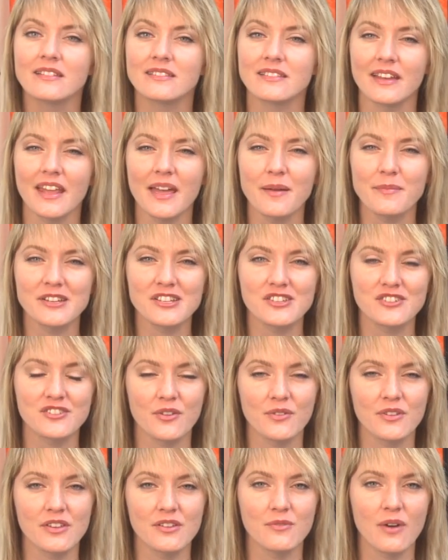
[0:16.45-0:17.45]
Today, I'm going to
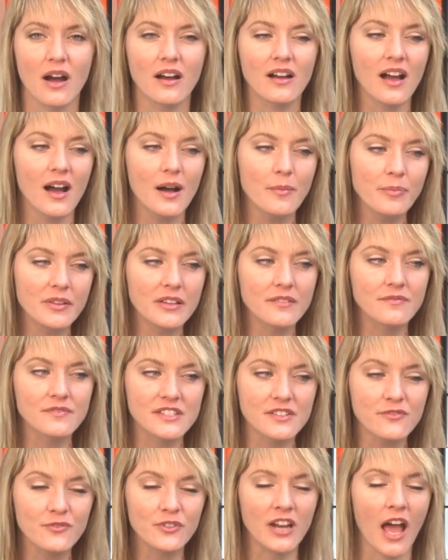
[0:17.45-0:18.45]
show you a couple of
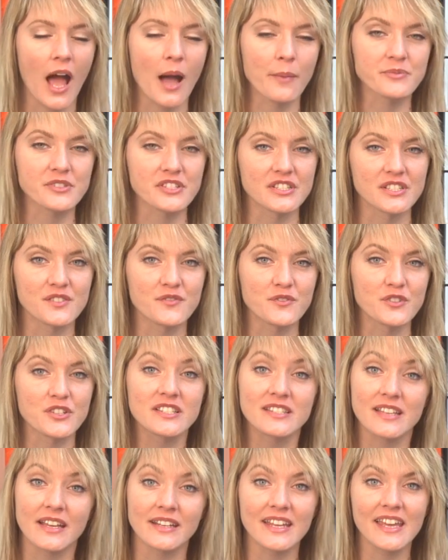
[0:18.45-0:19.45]
different options for
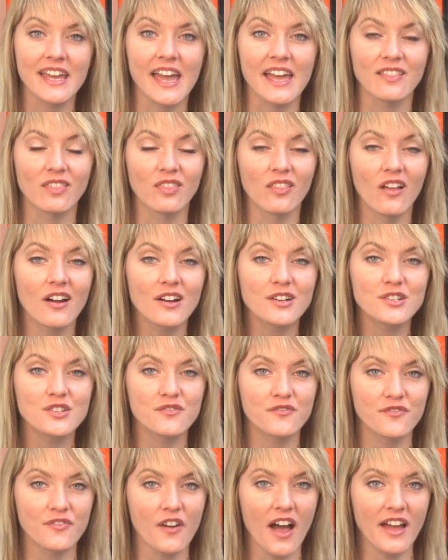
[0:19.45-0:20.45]
sending a
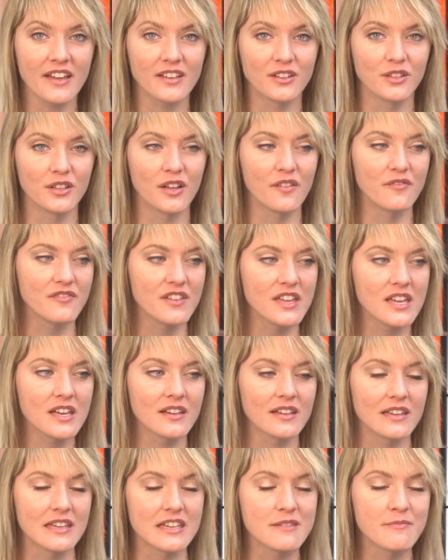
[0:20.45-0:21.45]
large file
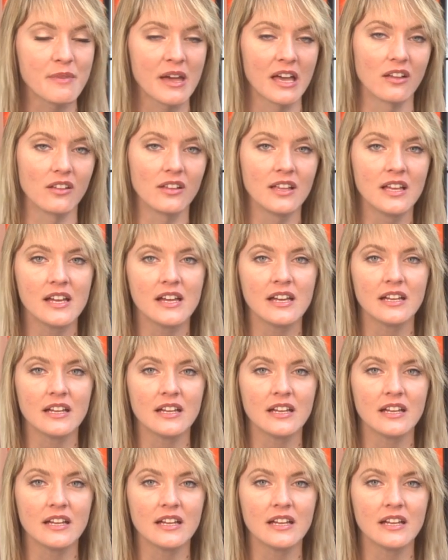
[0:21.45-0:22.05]
via email.